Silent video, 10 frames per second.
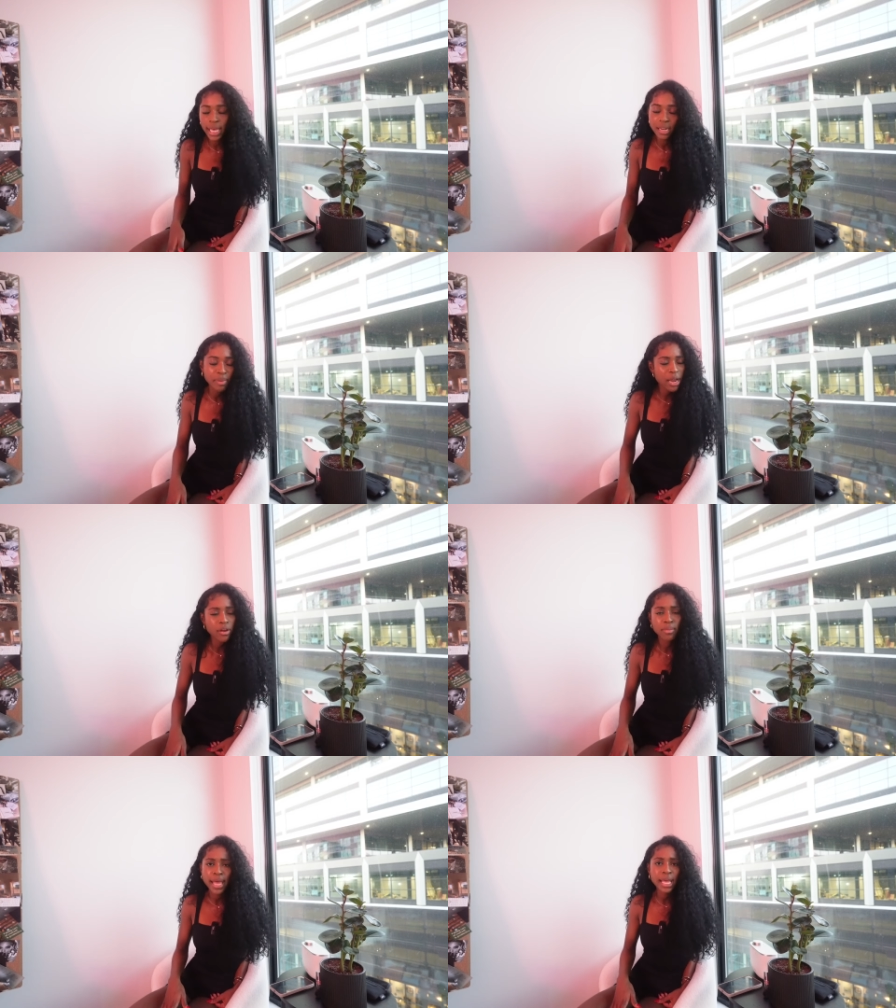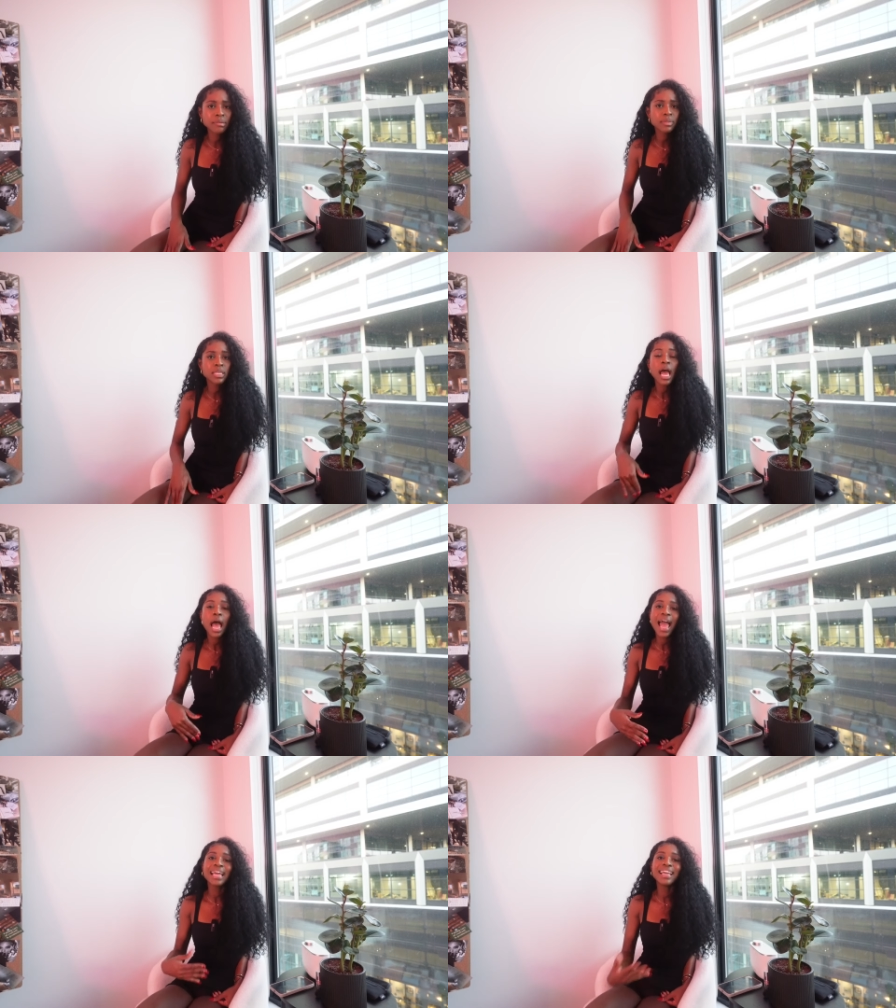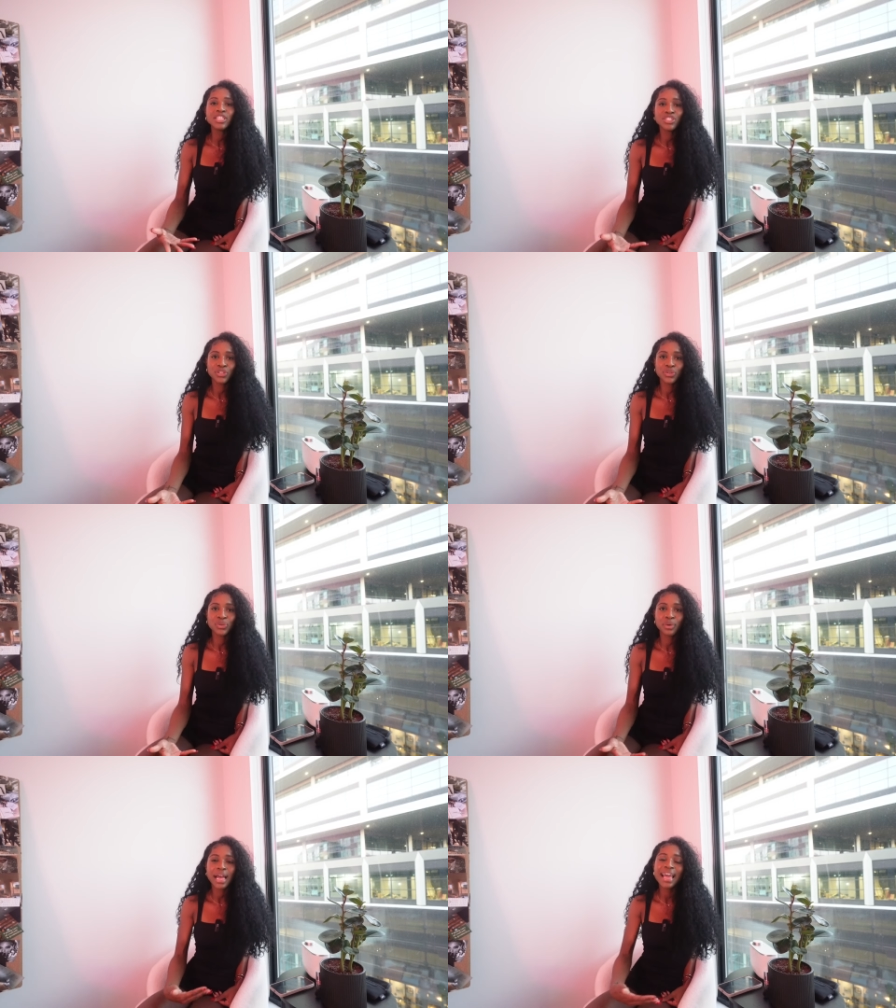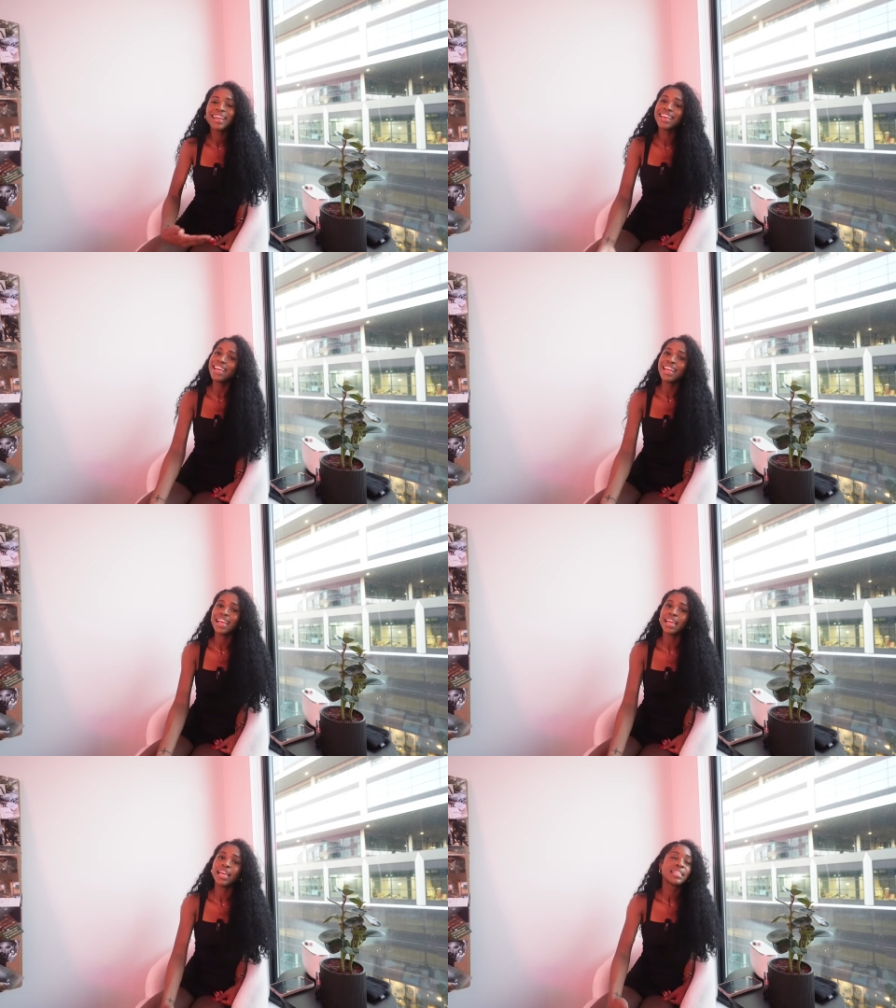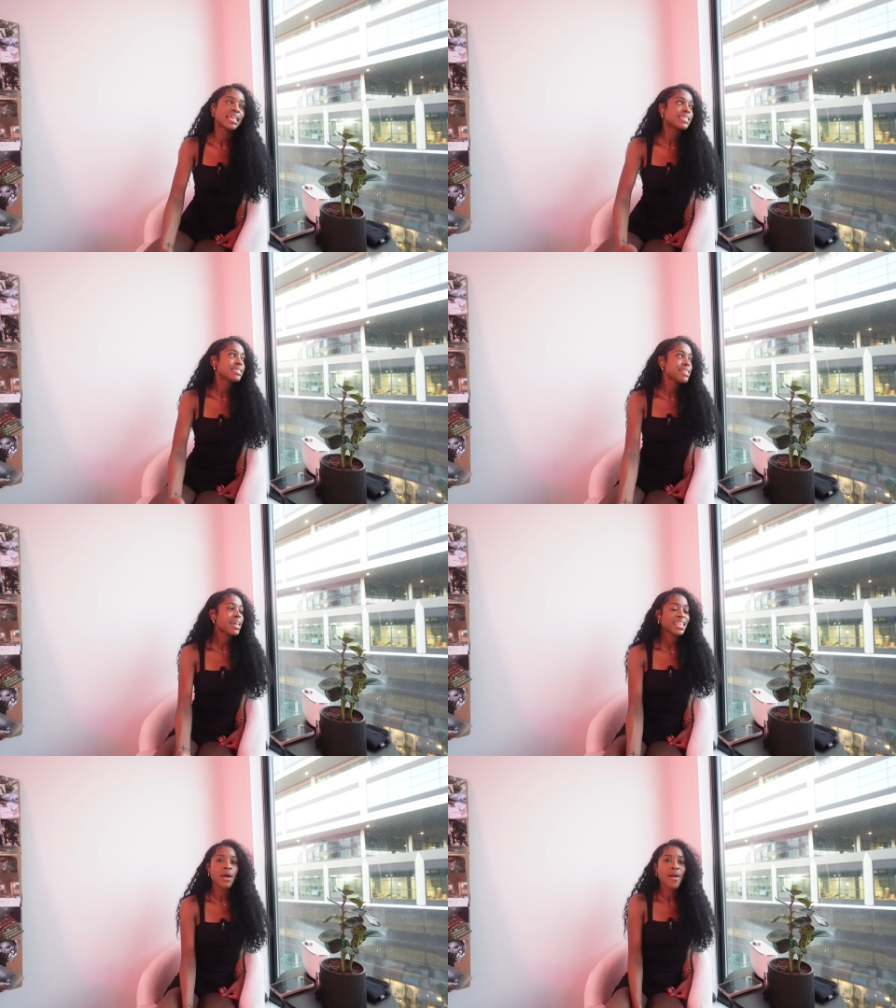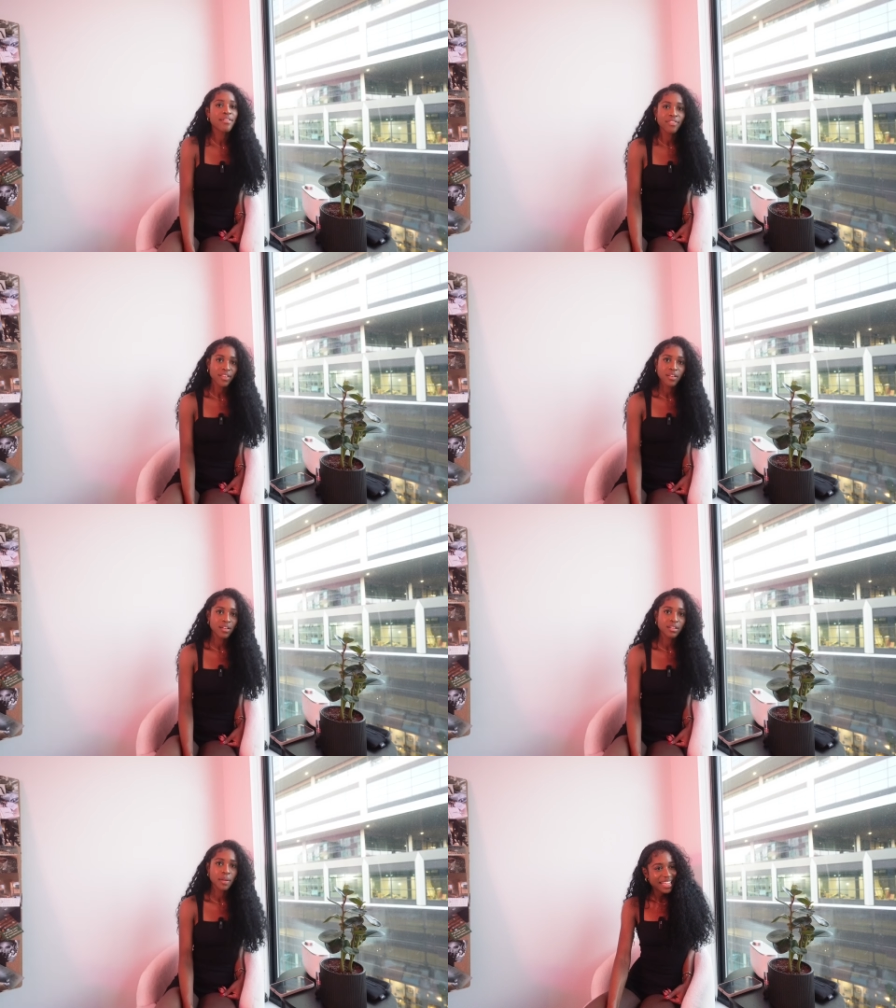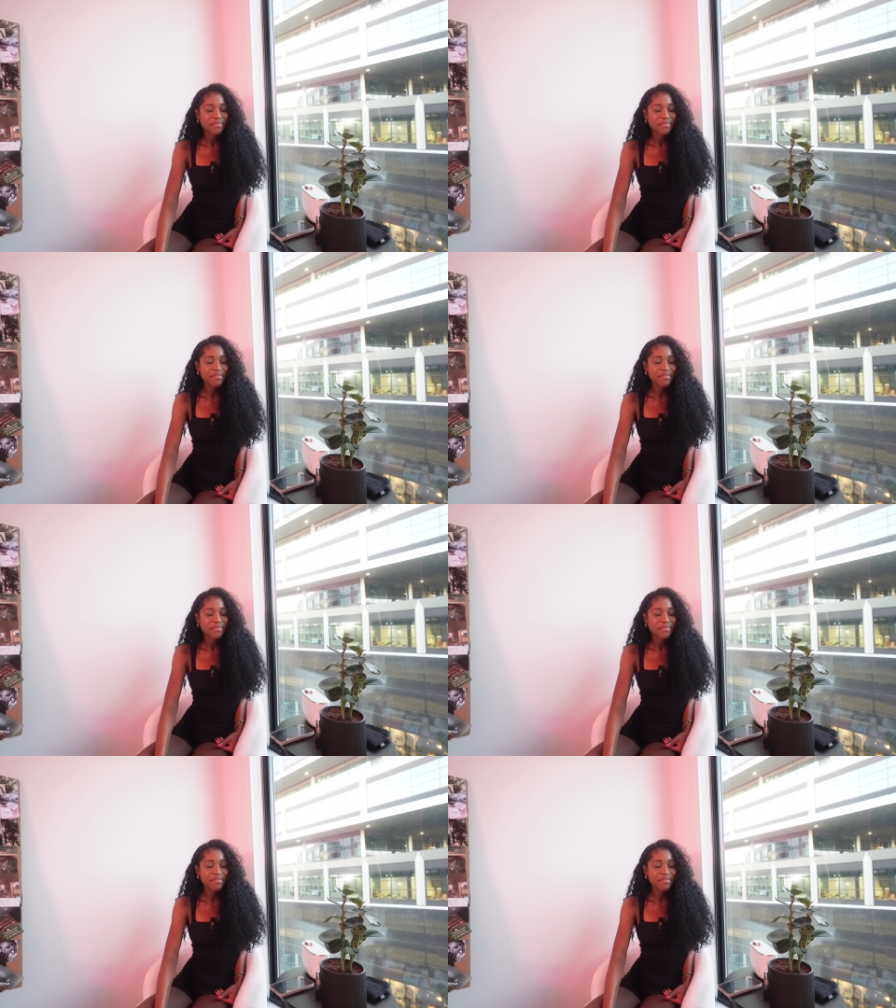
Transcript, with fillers: Katy Perry babes, I get you. I get it. That's exactly how I feel.